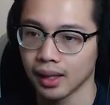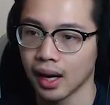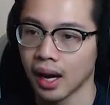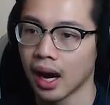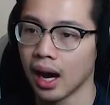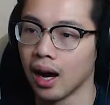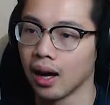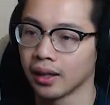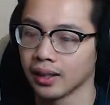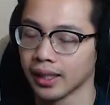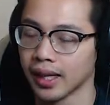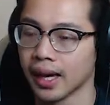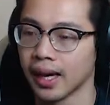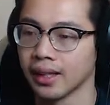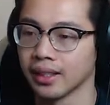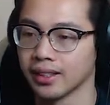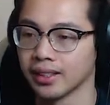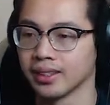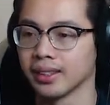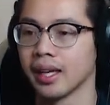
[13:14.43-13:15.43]
Oh, okay, I
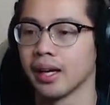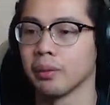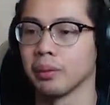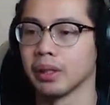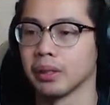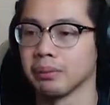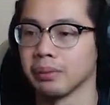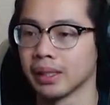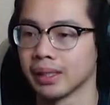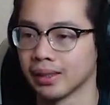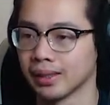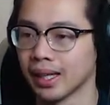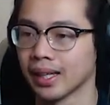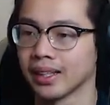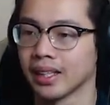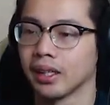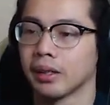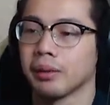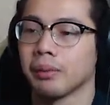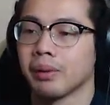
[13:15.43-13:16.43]
understand what it means.
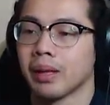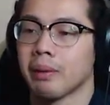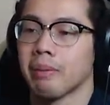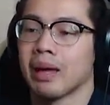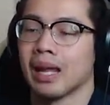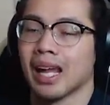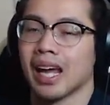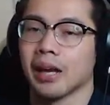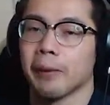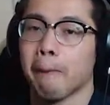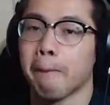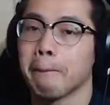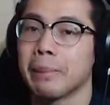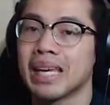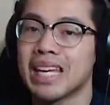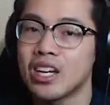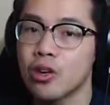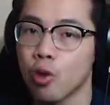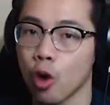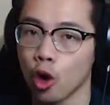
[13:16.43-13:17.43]
Not that they meant like
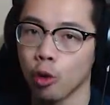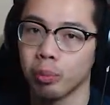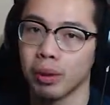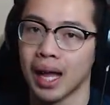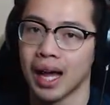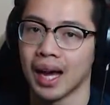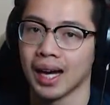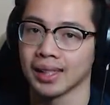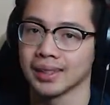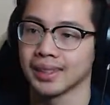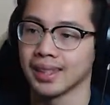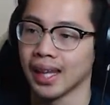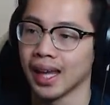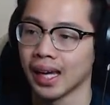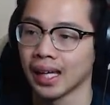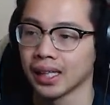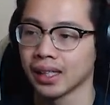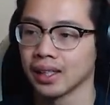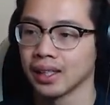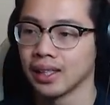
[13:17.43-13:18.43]
be Roblox,
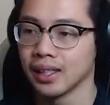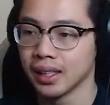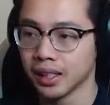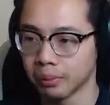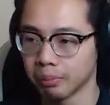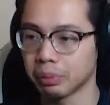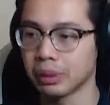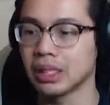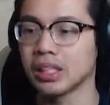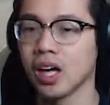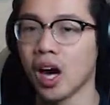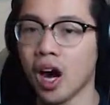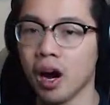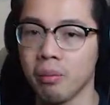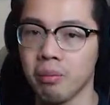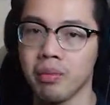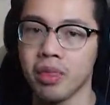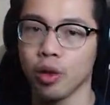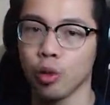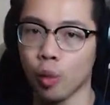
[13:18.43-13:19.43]
like
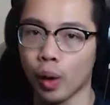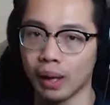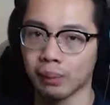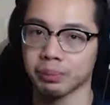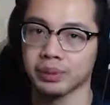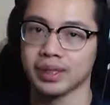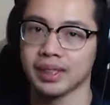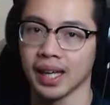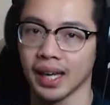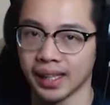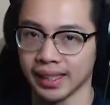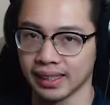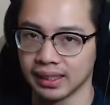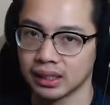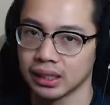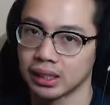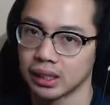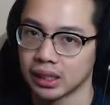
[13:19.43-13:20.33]
become the website.